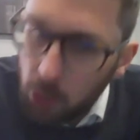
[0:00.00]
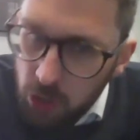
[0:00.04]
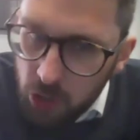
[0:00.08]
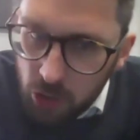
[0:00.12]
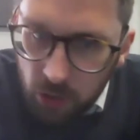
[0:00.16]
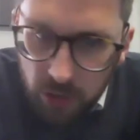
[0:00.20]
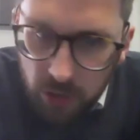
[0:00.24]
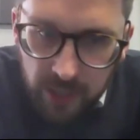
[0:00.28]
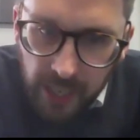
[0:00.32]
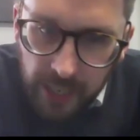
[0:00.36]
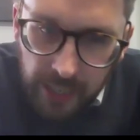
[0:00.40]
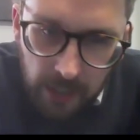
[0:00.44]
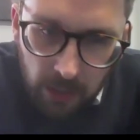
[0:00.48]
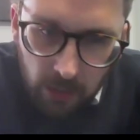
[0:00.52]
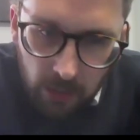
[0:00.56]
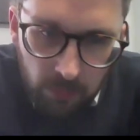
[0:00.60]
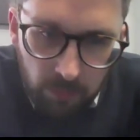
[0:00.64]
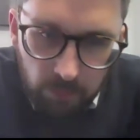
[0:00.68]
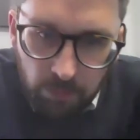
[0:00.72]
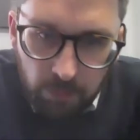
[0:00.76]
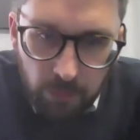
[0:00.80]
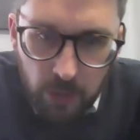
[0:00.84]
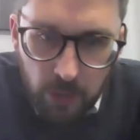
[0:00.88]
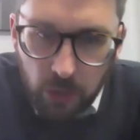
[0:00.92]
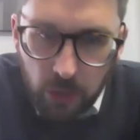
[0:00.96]
What's your
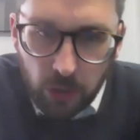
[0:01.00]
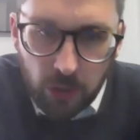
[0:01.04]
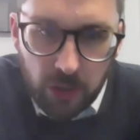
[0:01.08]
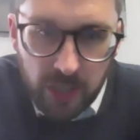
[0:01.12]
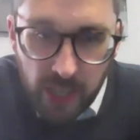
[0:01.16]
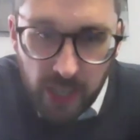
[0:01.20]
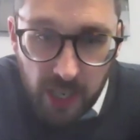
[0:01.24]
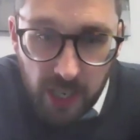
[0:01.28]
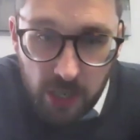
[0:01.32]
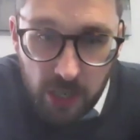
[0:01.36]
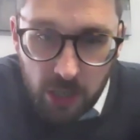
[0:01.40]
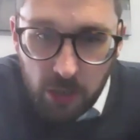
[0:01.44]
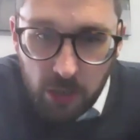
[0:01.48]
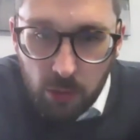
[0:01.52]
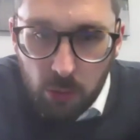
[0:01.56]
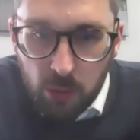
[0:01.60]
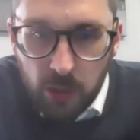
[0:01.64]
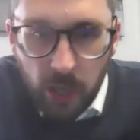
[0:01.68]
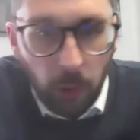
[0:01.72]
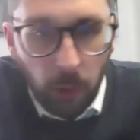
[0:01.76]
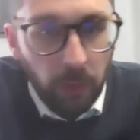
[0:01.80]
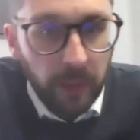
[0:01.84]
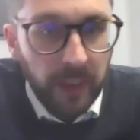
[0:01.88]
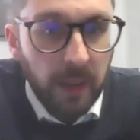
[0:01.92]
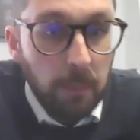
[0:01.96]
take on such
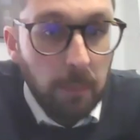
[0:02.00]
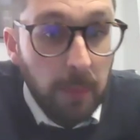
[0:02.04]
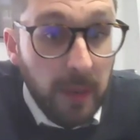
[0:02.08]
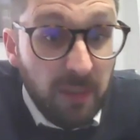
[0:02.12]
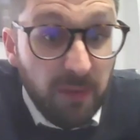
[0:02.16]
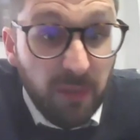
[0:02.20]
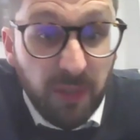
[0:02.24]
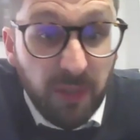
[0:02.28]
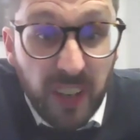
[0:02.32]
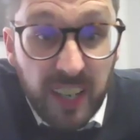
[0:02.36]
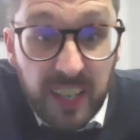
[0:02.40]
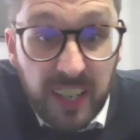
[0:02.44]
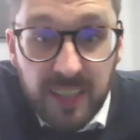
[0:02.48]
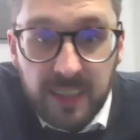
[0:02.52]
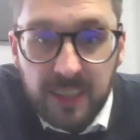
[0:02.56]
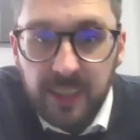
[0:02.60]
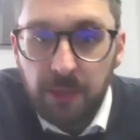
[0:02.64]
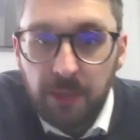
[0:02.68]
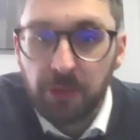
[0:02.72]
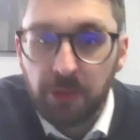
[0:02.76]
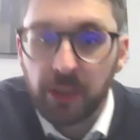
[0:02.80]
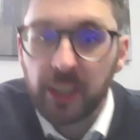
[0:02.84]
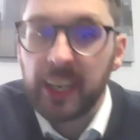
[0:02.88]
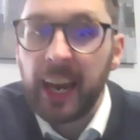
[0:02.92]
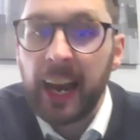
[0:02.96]
issues, how they can be
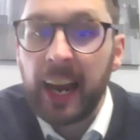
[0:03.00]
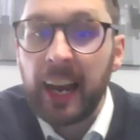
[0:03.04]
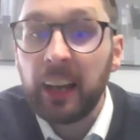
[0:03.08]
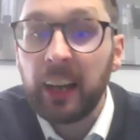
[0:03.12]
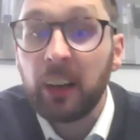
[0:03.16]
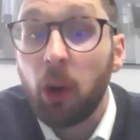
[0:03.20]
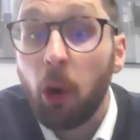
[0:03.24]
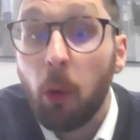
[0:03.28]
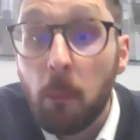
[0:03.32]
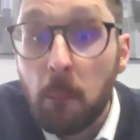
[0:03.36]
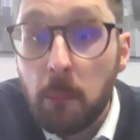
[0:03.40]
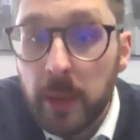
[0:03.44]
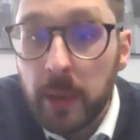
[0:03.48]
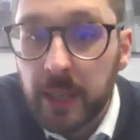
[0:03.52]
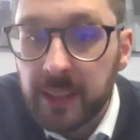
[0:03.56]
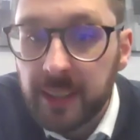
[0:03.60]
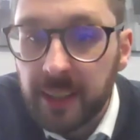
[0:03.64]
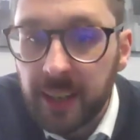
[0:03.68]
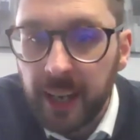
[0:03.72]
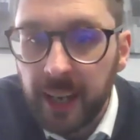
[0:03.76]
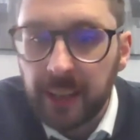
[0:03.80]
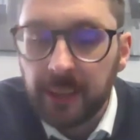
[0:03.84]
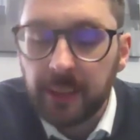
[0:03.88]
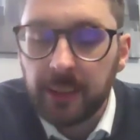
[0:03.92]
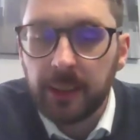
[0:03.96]
fixed if they can, or
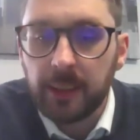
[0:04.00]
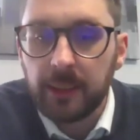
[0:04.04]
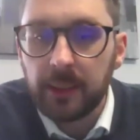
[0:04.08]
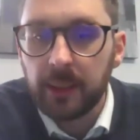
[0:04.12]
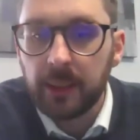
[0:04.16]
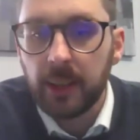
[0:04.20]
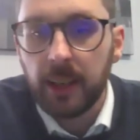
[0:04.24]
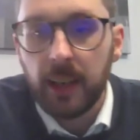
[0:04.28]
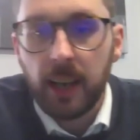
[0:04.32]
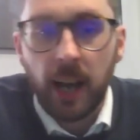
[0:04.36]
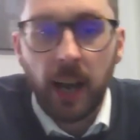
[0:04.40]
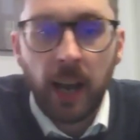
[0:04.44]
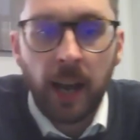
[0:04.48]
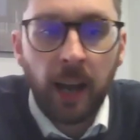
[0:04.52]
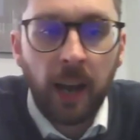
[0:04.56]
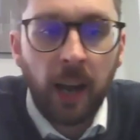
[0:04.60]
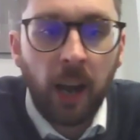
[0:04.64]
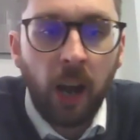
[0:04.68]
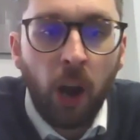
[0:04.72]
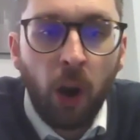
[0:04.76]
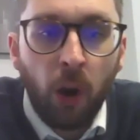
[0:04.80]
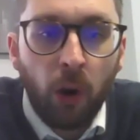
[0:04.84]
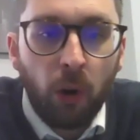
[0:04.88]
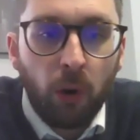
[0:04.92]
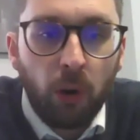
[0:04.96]
mitigated?
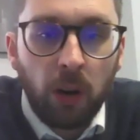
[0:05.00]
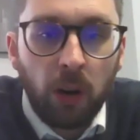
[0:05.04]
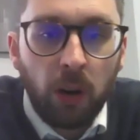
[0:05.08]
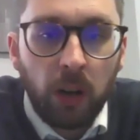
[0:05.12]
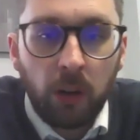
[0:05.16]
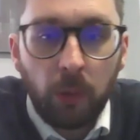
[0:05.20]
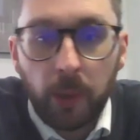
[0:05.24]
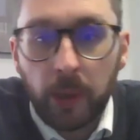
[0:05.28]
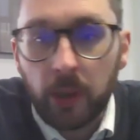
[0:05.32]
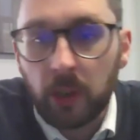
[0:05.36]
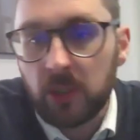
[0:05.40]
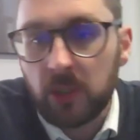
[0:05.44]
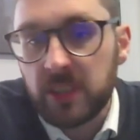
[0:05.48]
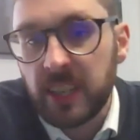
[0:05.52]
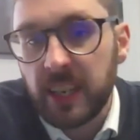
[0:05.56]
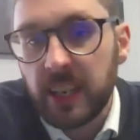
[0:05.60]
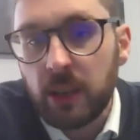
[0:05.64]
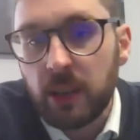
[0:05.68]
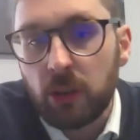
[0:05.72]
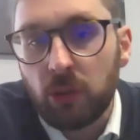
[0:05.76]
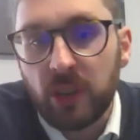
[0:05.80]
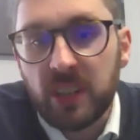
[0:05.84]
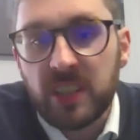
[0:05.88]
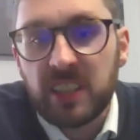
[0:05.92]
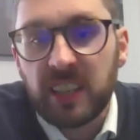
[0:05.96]
Or are we going to
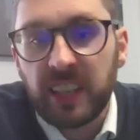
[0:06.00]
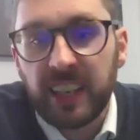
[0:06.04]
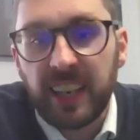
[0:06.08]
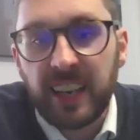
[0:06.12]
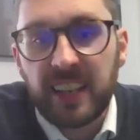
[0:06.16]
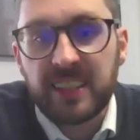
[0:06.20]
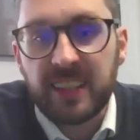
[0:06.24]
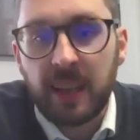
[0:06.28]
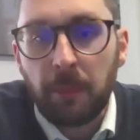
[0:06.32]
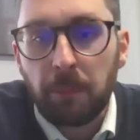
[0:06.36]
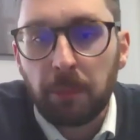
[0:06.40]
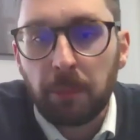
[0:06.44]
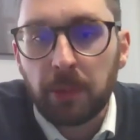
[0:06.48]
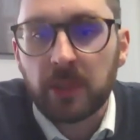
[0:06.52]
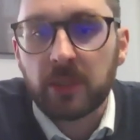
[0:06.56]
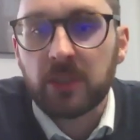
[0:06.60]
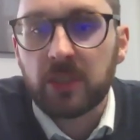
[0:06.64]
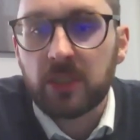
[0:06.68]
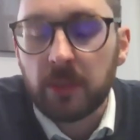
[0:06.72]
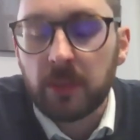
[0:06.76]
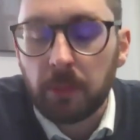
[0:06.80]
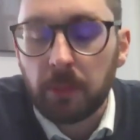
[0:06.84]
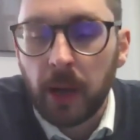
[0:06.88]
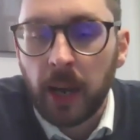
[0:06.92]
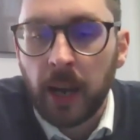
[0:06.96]
see increasingly
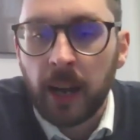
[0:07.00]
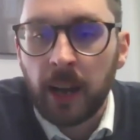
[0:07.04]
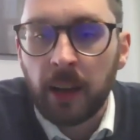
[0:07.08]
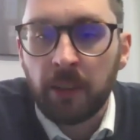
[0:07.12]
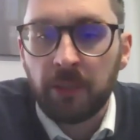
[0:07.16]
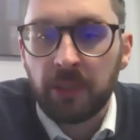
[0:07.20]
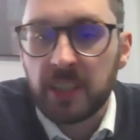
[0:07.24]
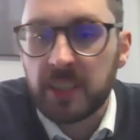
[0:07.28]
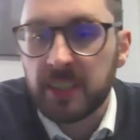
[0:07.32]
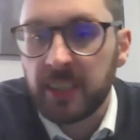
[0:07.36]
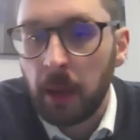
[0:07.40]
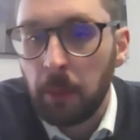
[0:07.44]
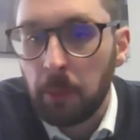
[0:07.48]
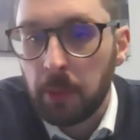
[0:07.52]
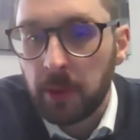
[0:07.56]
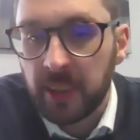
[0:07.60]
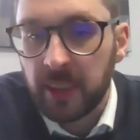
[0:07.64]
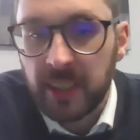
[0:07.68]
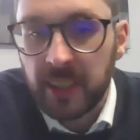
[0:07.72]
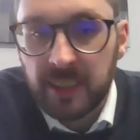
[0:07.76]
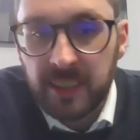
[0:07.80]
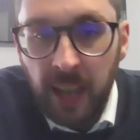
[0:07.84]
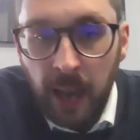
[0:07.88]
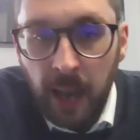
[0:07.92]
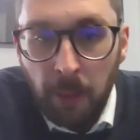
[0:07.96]
examples of these
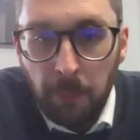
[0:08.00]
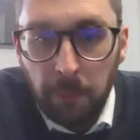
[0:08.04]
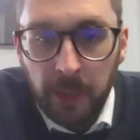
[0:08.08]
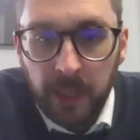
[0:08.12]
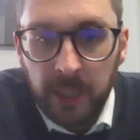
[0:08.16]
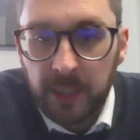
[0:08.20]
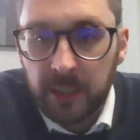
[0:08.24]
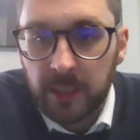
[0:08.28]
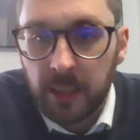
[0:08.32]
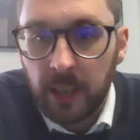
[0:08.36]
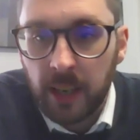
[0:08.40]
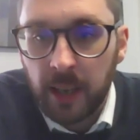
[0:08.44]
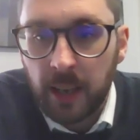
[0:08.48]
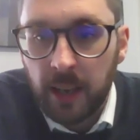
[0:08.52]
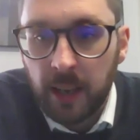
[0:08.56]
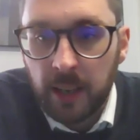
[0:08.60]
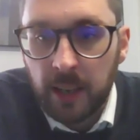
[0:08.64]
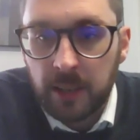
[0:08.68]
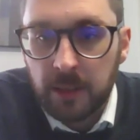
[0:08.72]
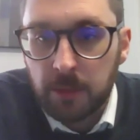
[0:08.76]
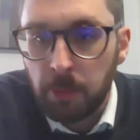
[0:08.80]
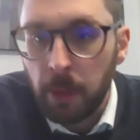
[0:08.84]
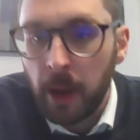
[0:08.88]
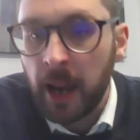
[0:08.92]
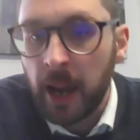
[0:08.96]
type of things happening
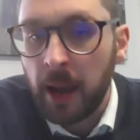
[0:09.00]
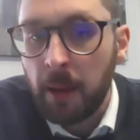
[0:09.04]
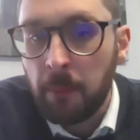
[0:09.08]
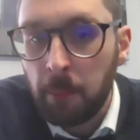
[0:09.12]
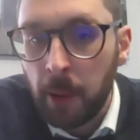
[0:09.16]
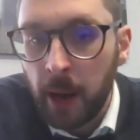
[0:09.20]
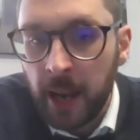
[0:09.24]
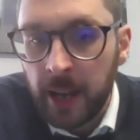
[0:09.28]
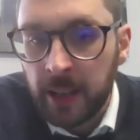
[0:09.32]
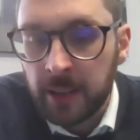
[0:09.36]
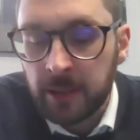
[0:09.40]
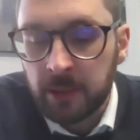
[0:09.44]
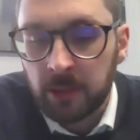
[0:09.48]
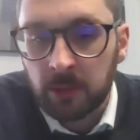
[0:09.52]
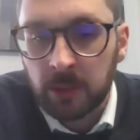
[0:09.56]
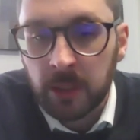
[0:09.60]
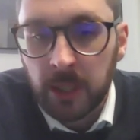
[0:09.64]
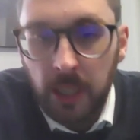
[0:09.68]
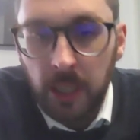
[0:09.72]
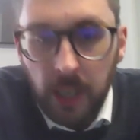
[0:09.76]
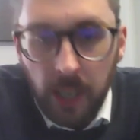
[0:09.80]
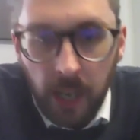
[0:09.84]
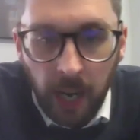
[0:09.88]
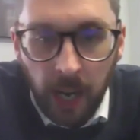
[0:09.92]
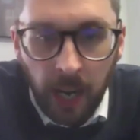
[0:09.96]
as part and
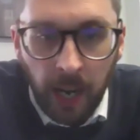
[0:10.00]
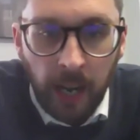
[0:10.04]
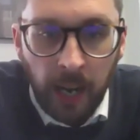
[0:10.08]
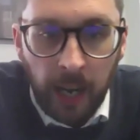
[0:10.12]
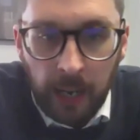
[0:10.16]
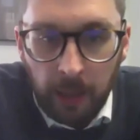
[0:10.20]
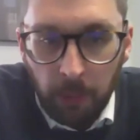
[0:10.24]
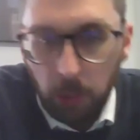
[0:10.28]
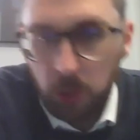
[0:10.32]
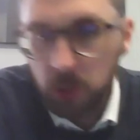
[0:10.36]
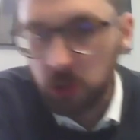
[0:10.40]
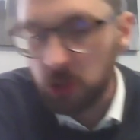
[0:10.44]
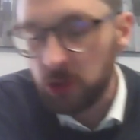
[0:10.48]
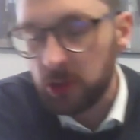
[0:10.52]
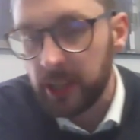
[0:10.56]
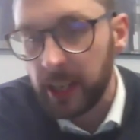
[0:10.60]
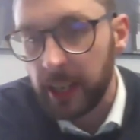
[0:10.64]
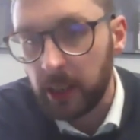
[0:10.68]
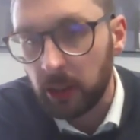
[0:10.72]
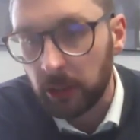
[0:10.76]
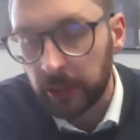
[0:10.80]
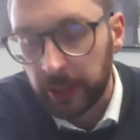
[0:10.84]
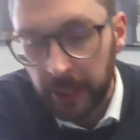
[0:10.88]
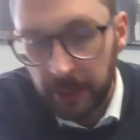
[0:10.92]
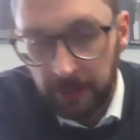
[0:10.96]
parcel? What's
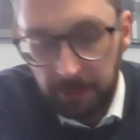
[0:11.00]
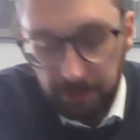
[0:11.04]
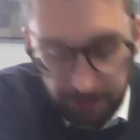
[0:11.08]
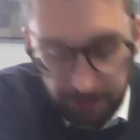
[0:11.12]
your take on